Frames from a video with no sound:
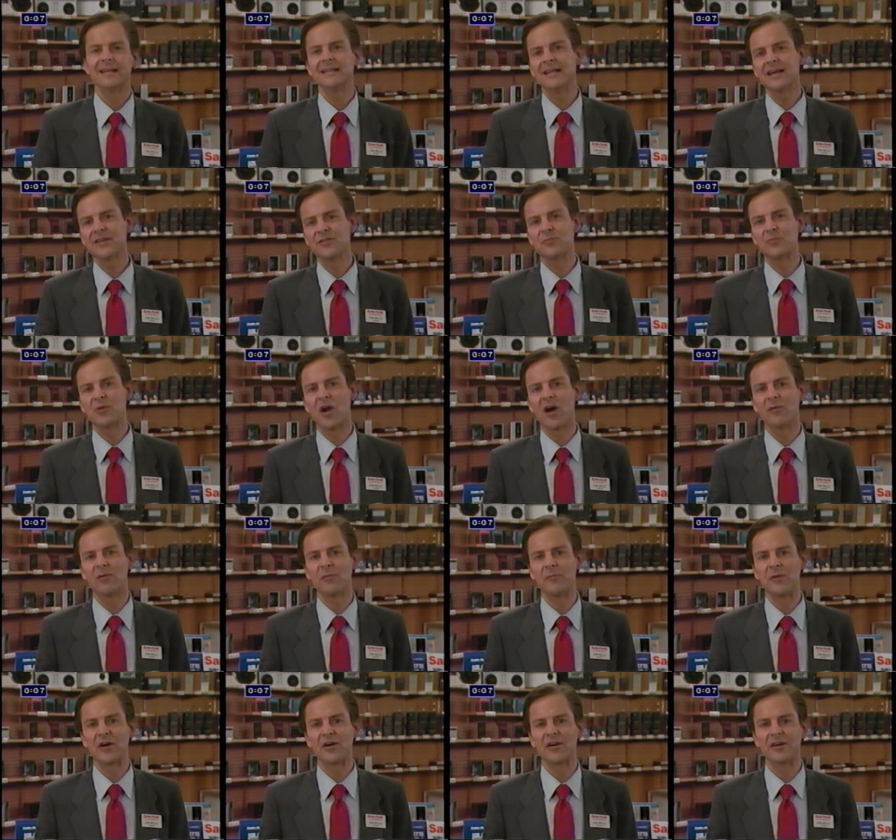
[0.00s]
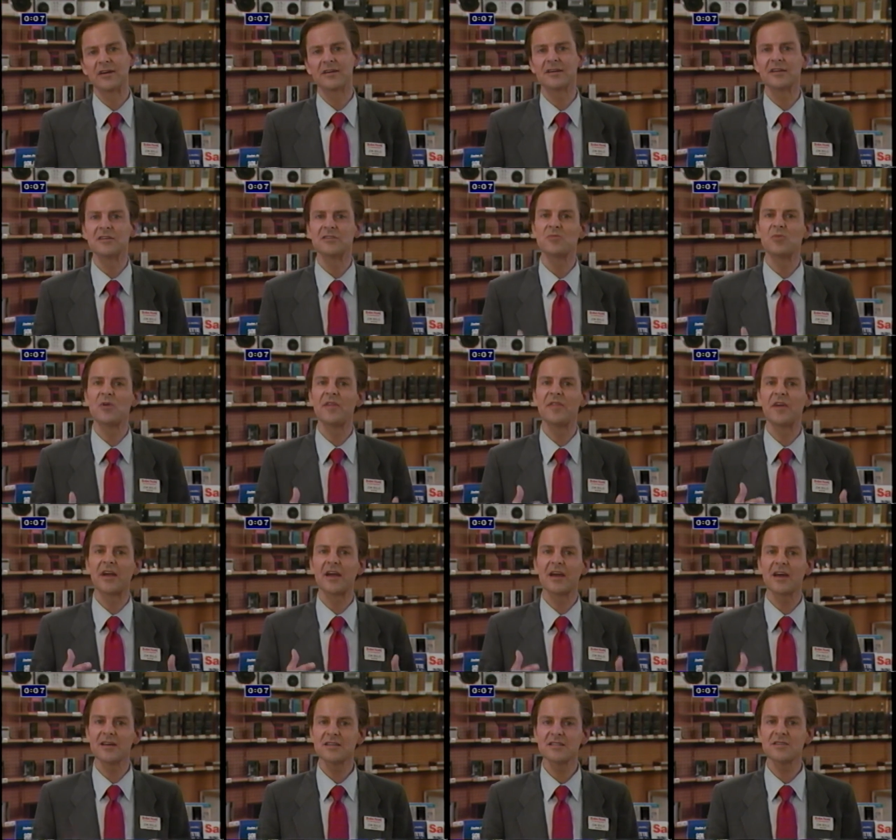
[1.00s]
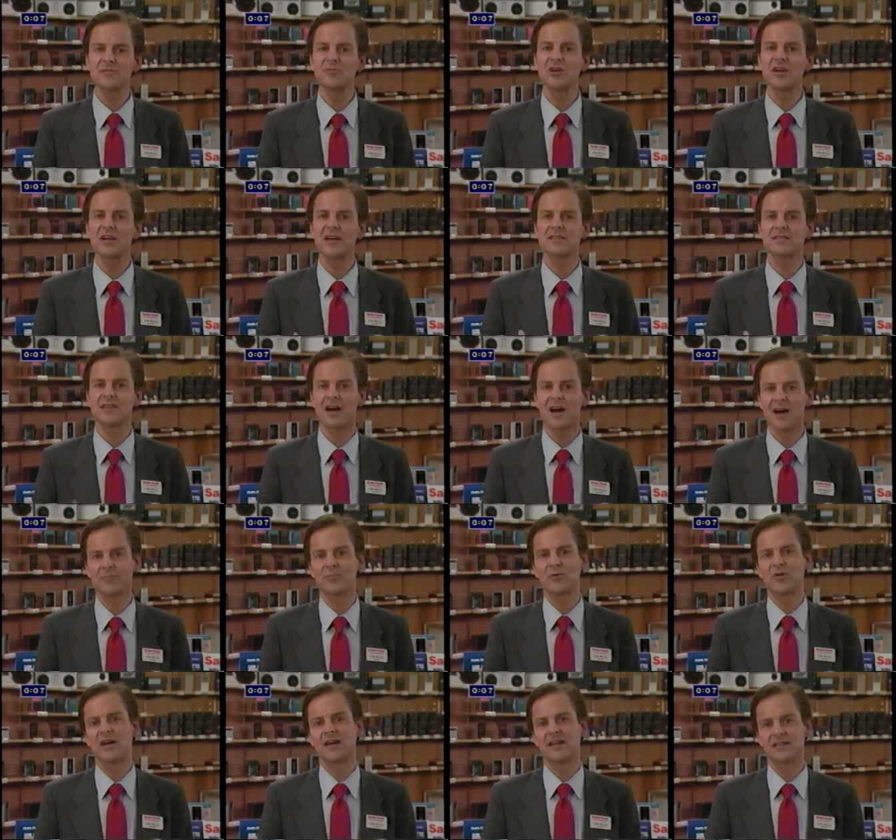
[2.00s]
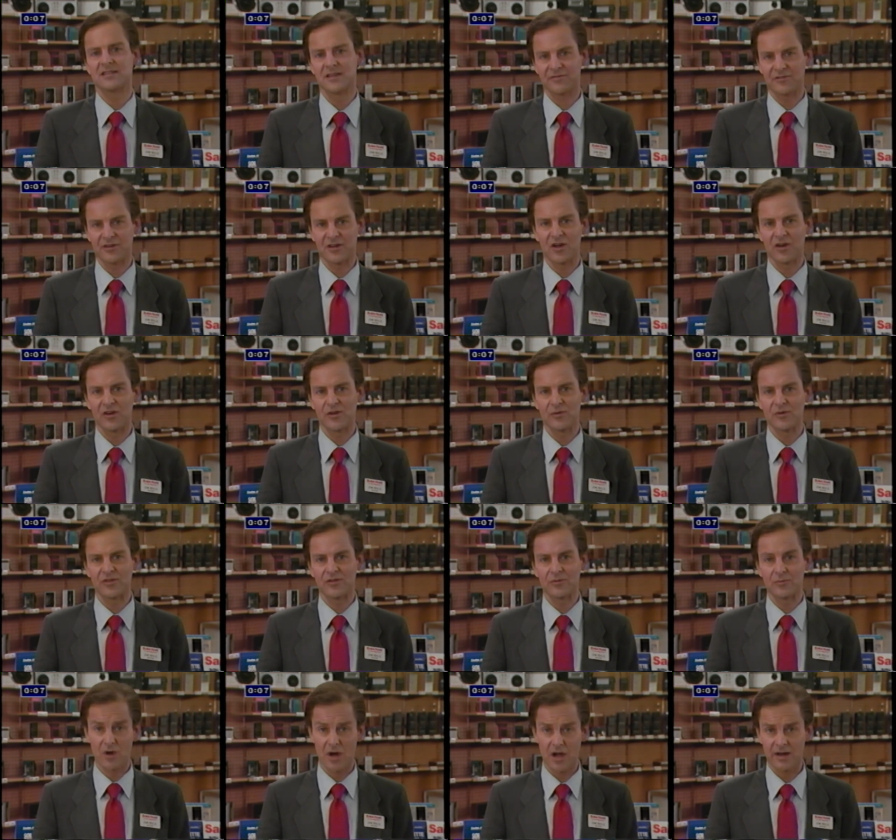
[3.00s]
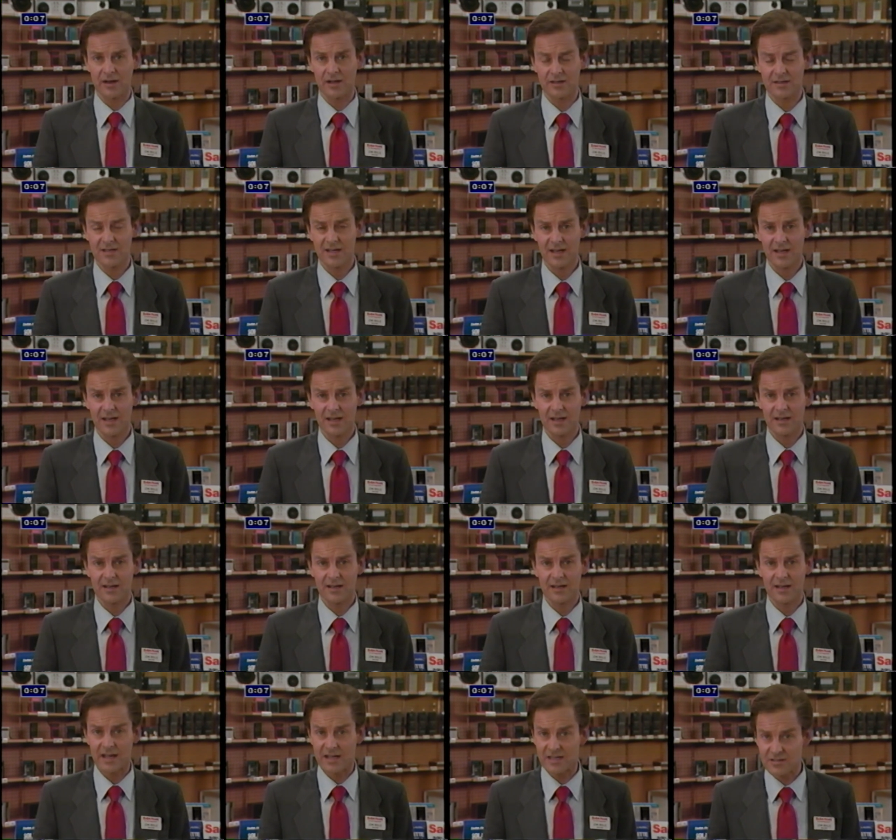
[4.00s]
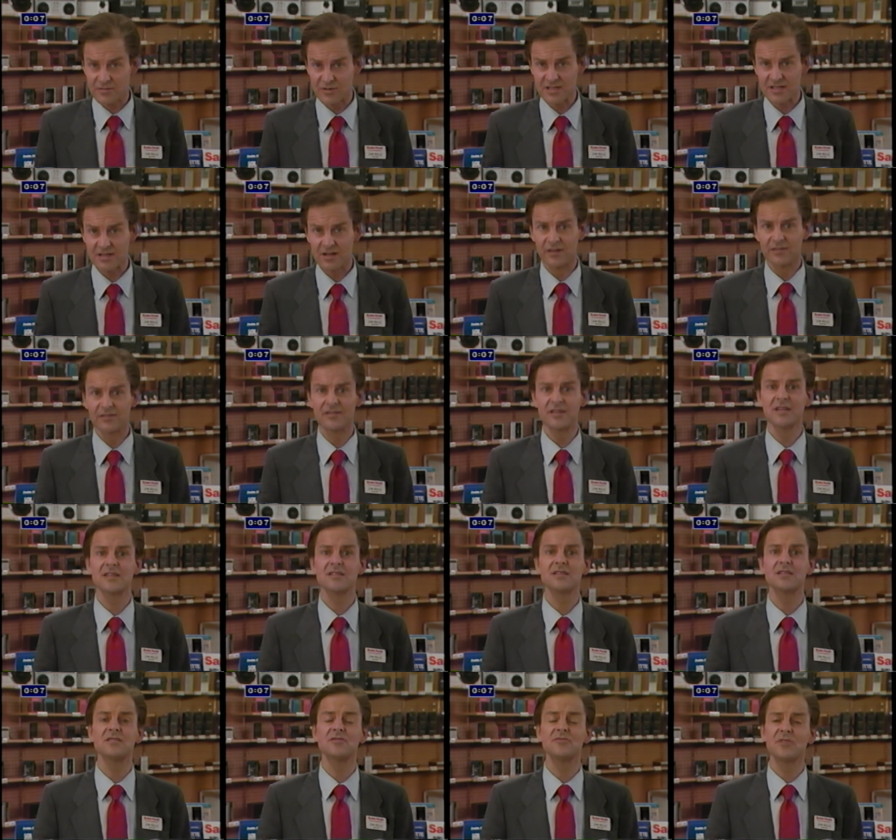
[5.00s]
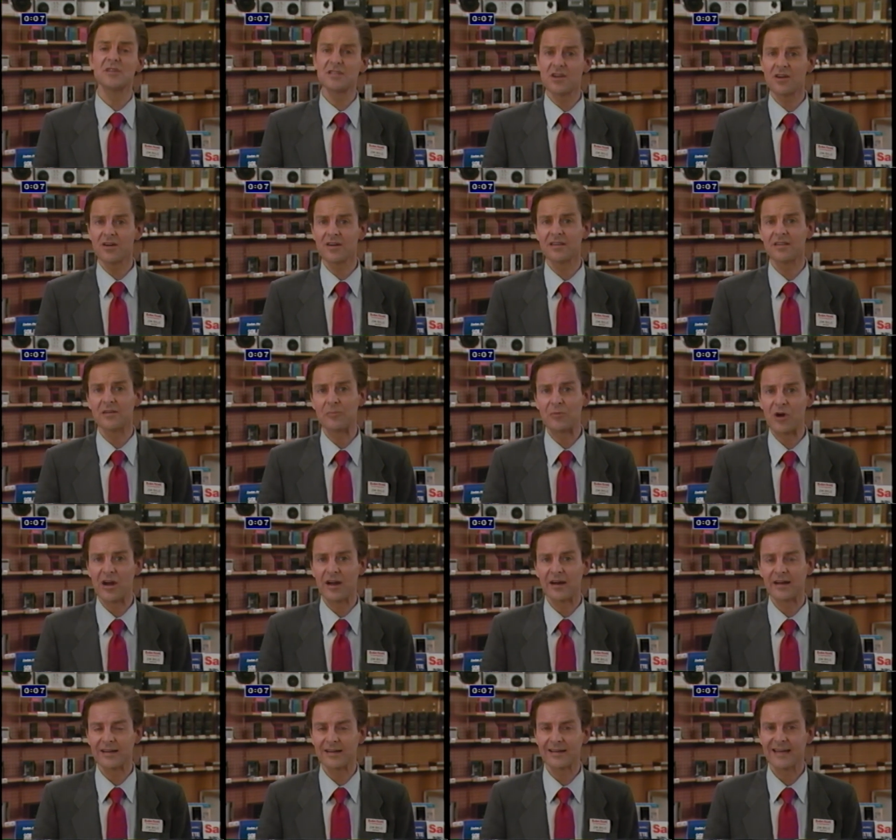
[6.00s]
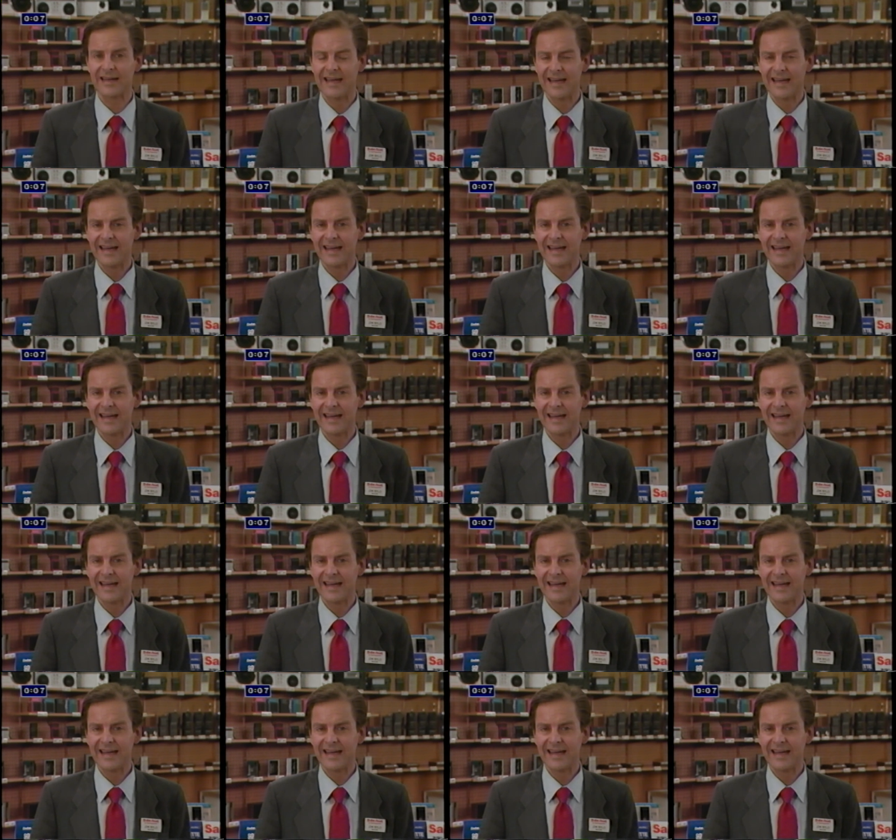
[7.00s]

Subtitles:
Another problem area is when the customer has operating difficulty with the product, and as a result of this is returning the product.